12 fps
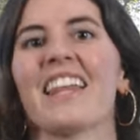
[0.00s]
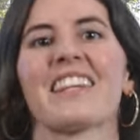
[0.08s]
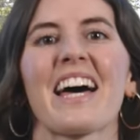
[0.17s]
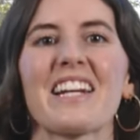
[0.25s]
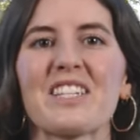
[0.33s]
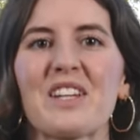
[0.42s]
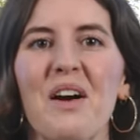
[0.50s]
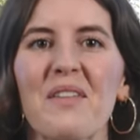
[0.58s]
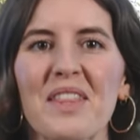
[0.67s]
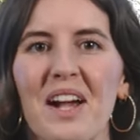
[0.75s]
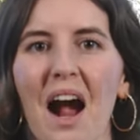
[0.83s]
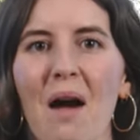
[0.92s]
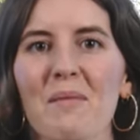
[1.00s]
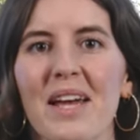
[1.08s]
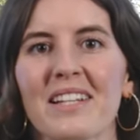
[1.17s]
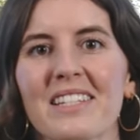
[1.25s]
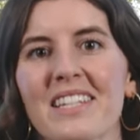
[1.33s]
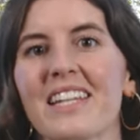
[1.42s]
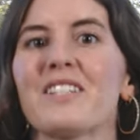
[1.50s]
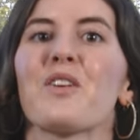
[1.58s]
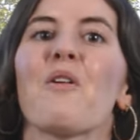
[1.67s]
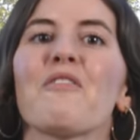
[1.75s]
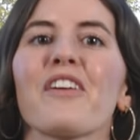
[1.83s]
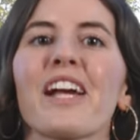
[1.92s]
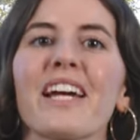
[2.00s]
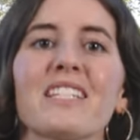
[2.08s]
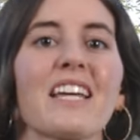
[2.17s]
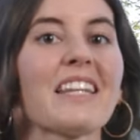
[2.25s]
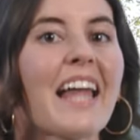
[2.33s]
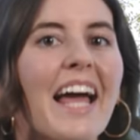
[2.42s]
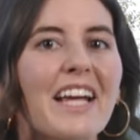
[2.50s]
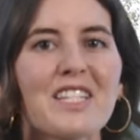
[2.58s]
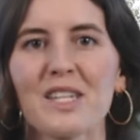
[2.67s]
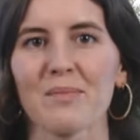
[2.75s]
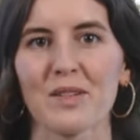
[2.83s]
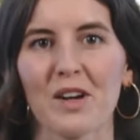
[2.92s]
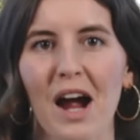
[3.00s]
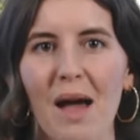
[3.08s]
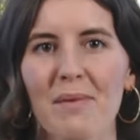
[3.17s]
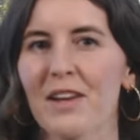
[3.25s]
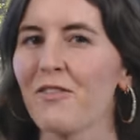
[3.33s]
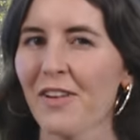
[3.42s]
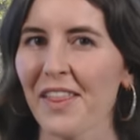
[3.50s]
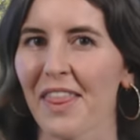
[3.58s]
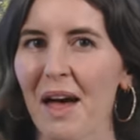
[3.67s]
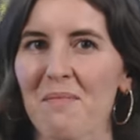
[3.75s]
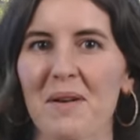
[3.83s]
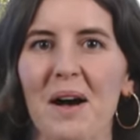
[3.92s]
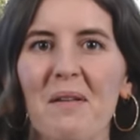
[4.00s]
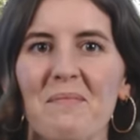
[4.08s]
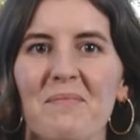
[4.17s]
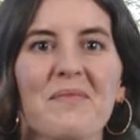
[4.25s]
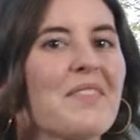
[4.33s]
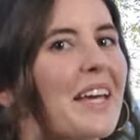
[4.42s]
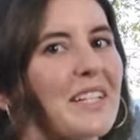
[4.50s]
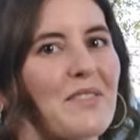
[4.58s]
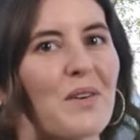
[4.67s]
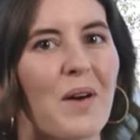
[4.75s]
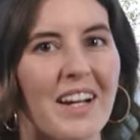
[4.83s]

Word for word: Let us know in the comments, and don't forget to like, subscribe, and ring that bell. Thanks for